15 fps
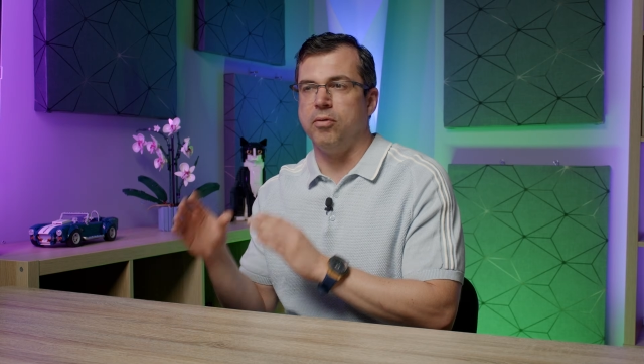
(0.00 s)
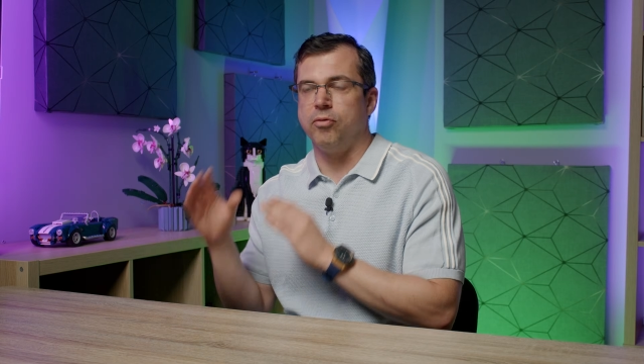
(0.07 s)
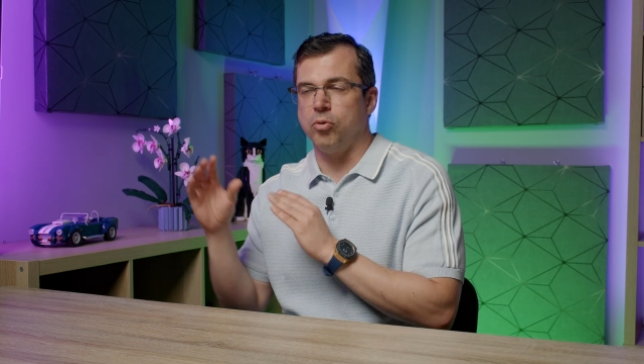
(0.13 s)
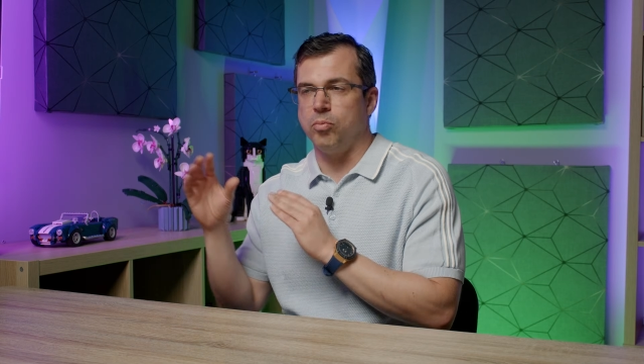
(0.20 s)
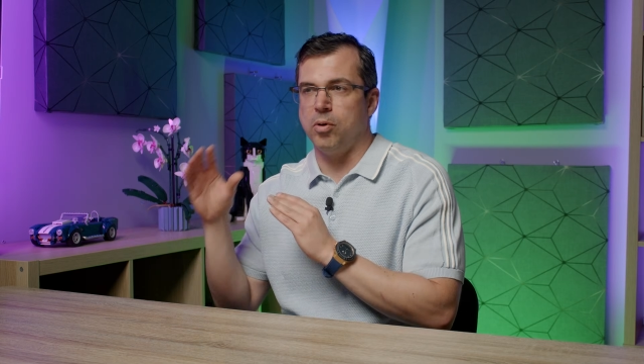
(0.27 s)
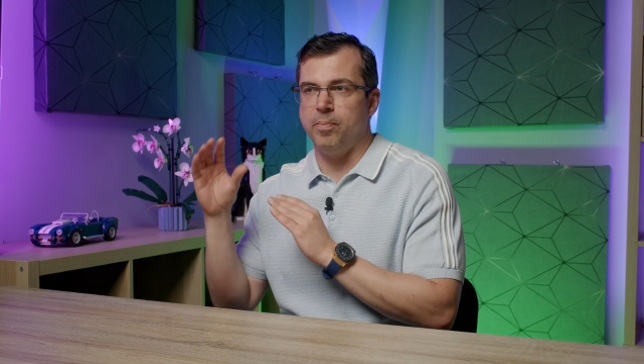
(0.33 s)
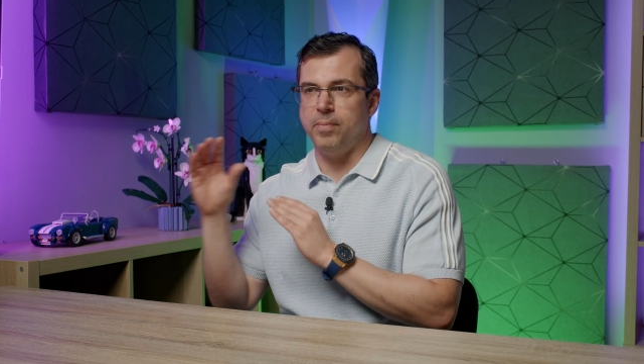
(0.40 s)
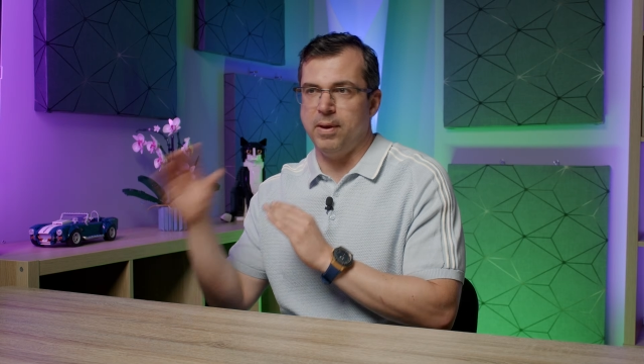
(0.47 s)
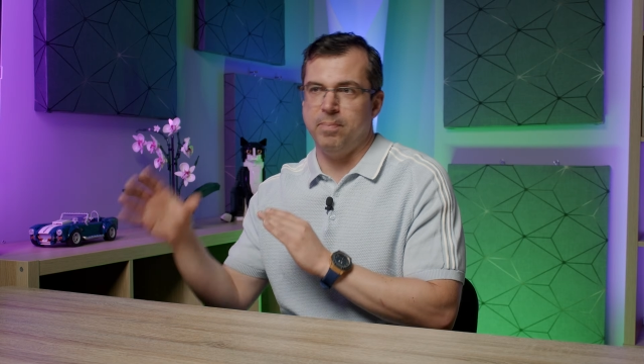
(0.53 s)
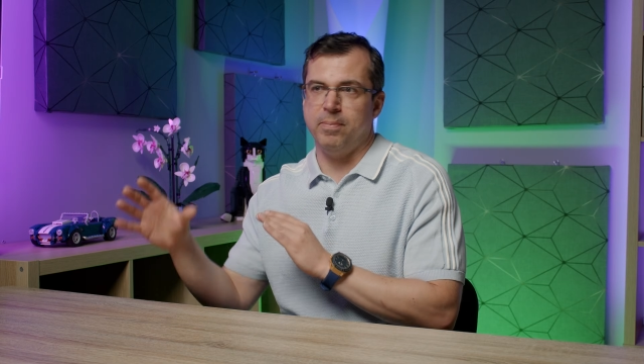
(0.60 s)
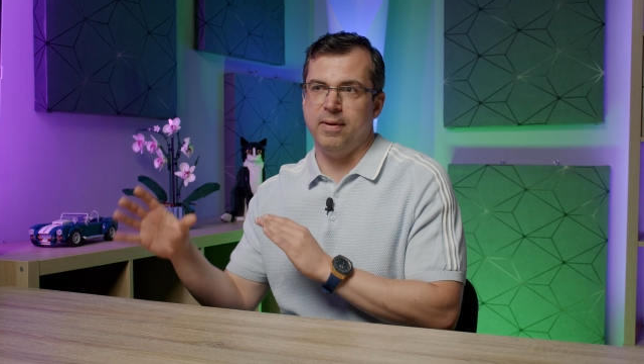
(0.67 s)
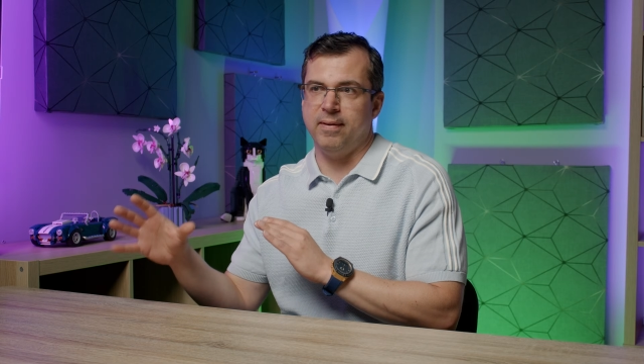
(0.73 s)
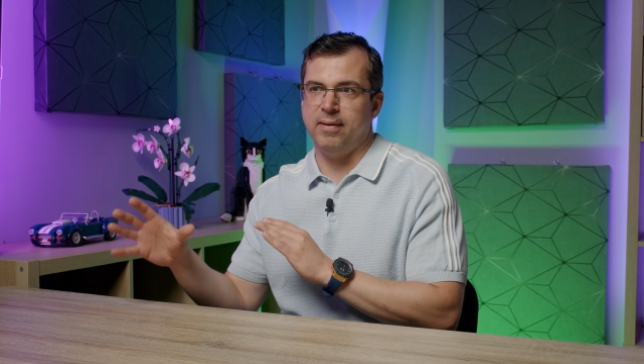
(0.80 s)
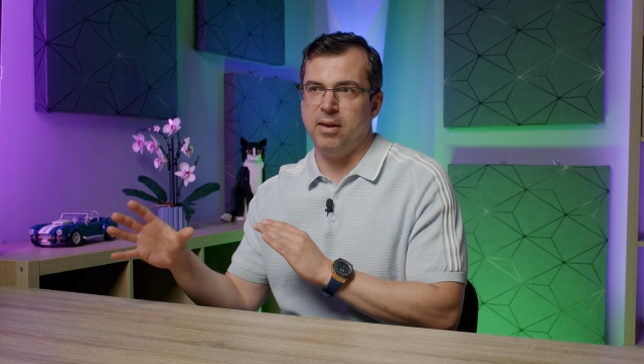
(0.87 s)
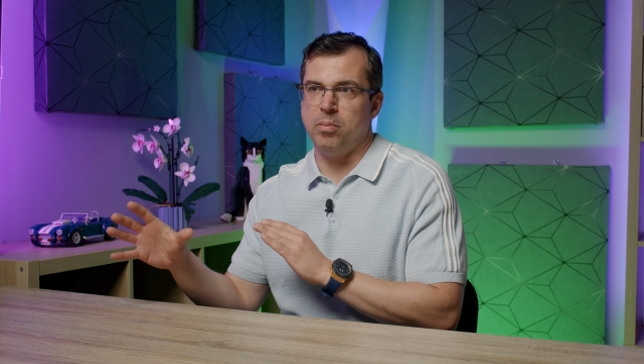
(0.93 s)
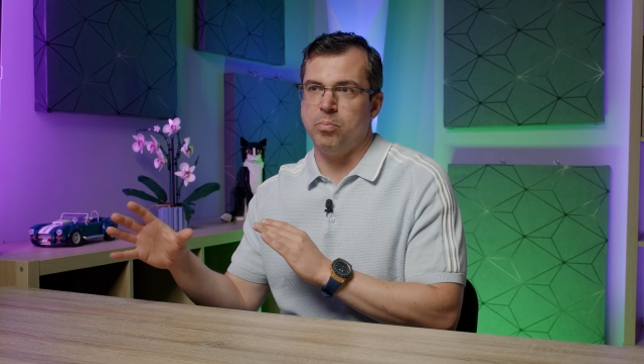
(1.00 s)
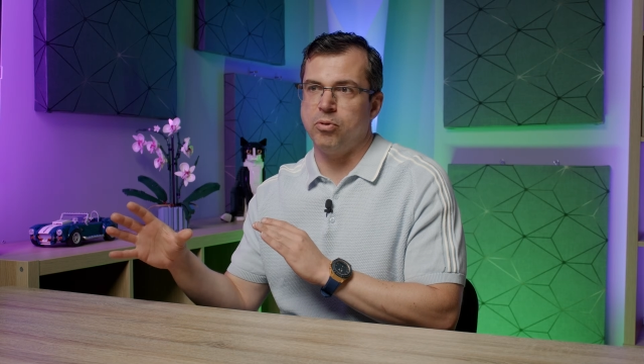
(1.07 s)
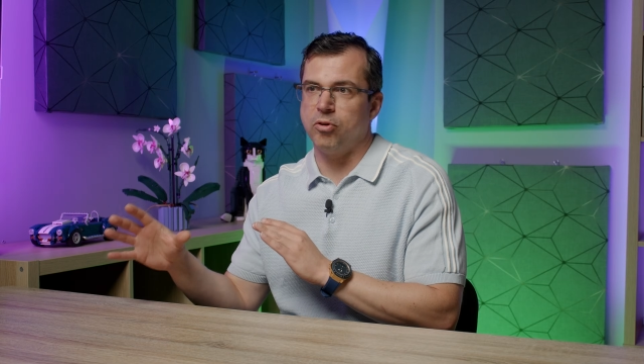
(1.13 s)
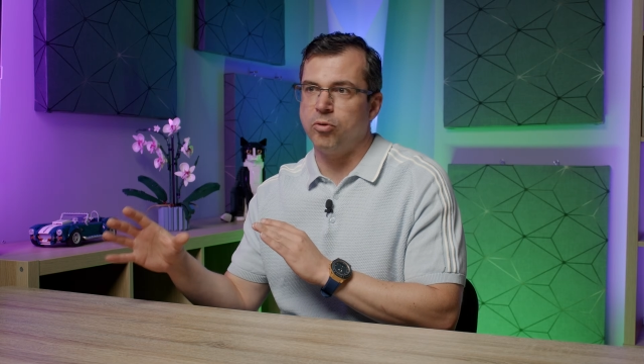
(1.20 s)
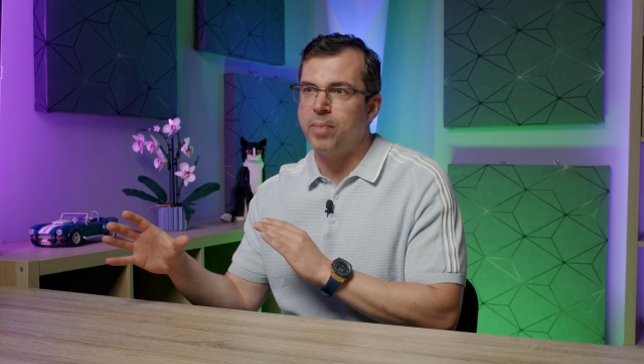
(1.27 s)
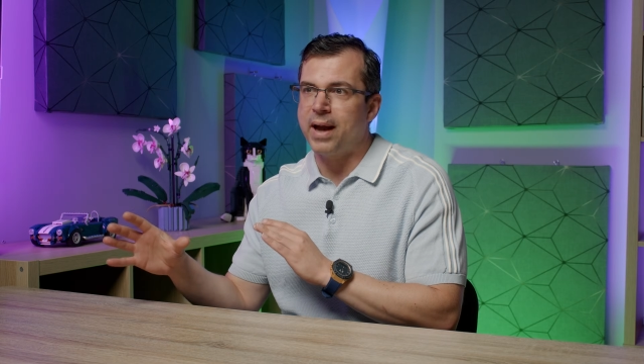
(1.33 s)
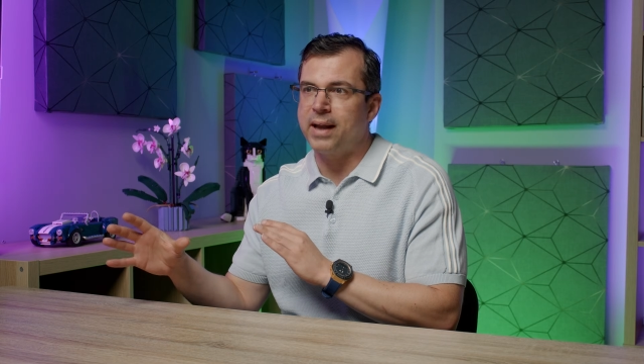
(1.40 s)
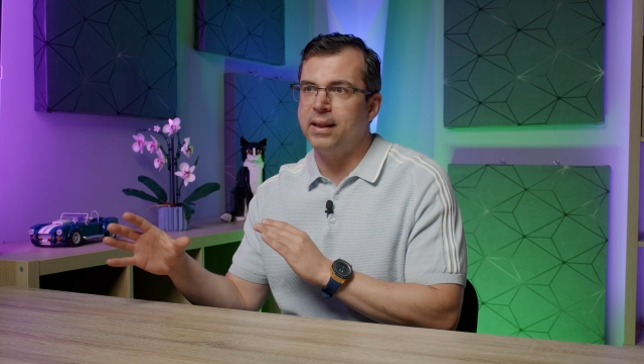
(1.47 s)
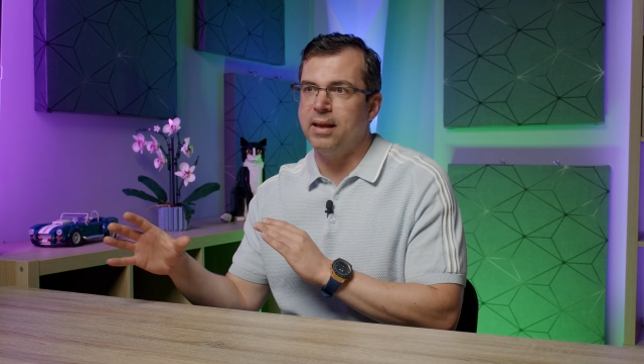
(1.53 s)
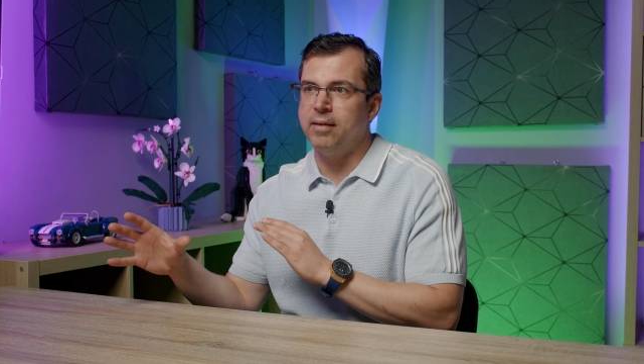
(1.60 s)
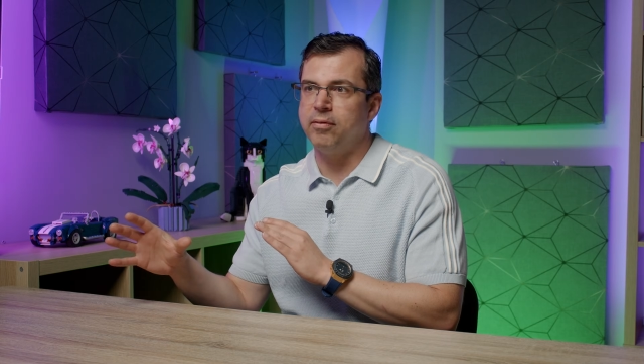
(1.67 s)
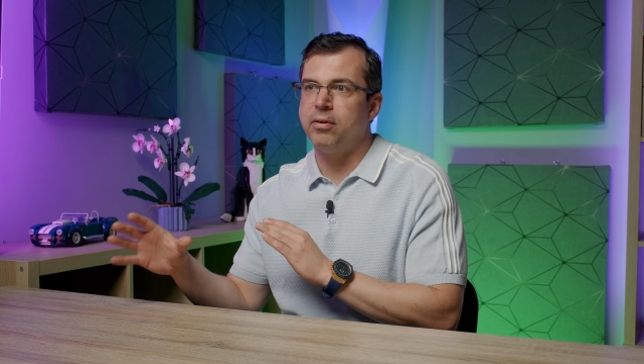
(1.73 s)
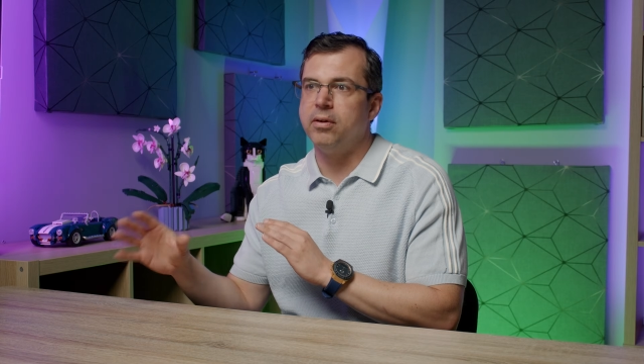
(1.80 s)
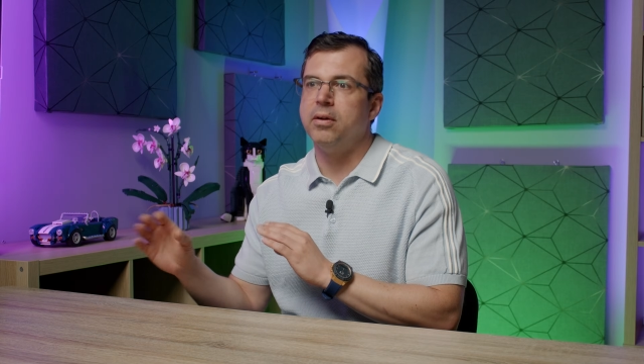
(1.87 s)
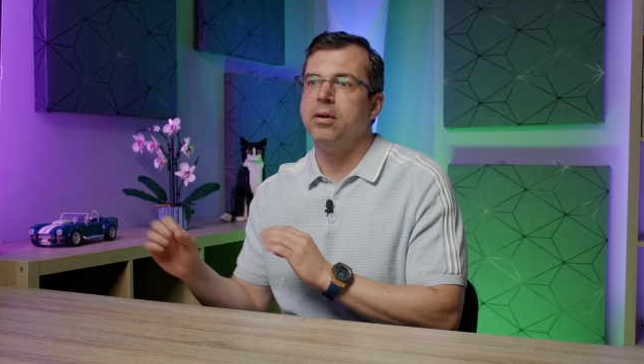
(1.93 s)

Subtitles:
from a PPC perspective.